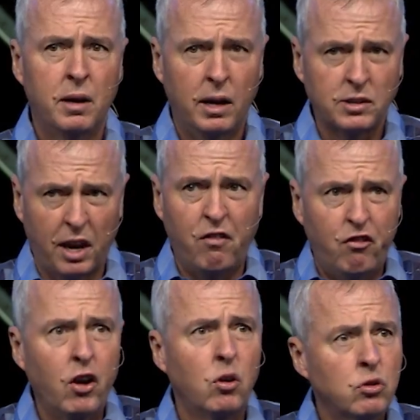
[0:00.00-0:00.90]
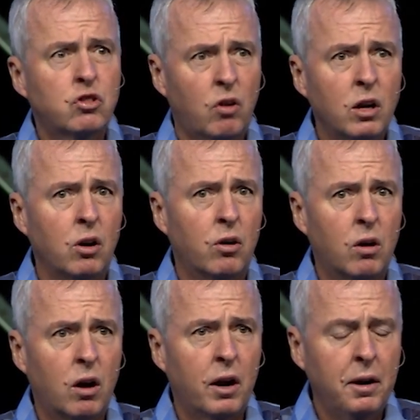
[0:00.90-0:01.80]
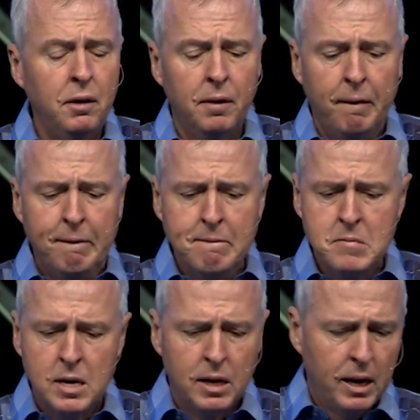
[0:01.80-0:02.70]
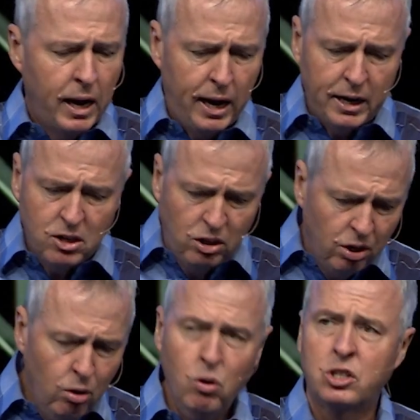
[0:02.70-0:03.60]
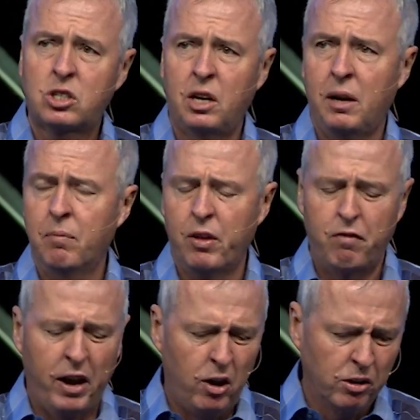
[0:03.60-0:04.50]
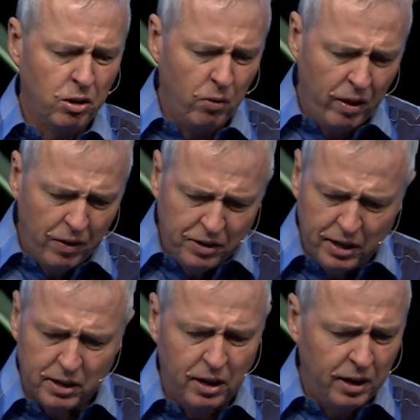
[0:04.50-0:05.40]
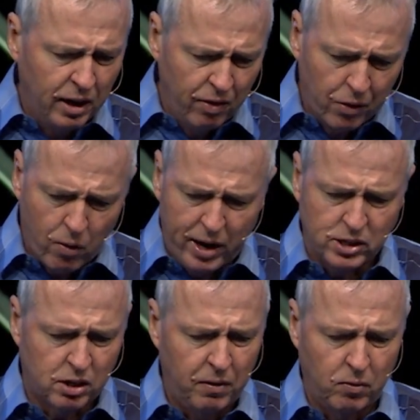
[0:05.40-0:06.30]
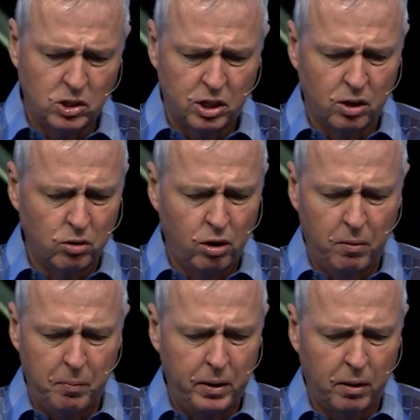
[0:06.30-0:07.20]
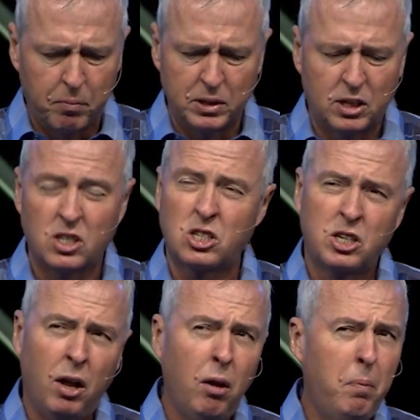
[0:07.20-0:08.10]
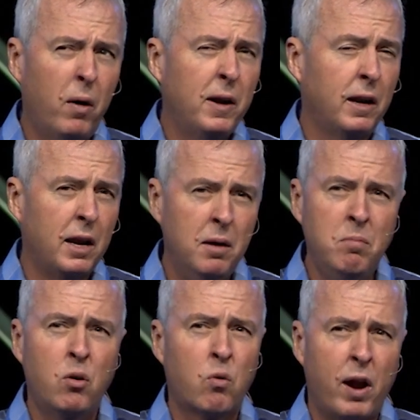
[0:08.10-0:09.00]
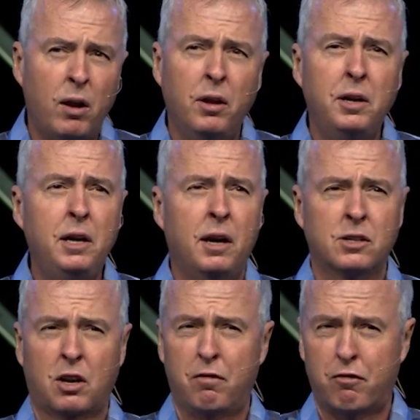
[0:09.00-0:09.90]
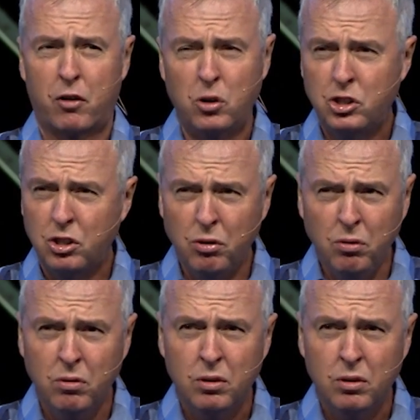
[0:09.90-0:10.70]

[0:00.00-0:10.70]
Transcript: as a fellow struggler, all right? I do esteem the value and the dignity and the rights of every single human being, but to celebrate immorality as a virtue?